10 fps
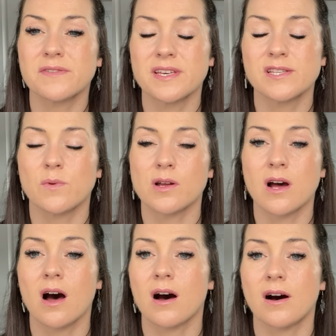for this one
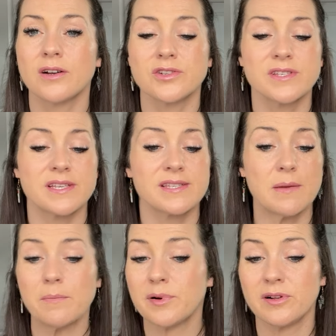are just a
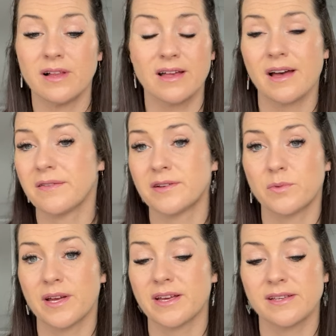simple gathered
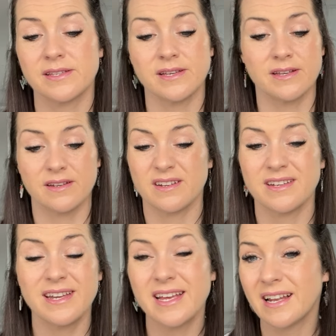waist,
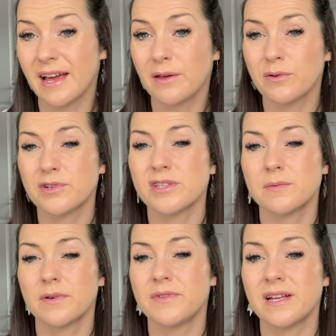knee length or just
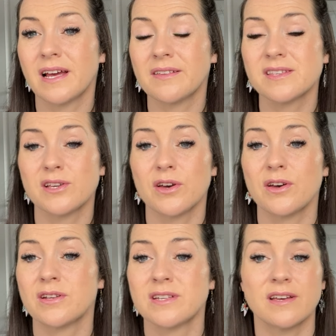above knee length
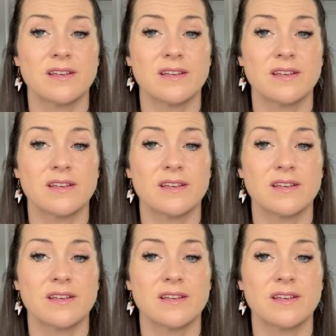skirt.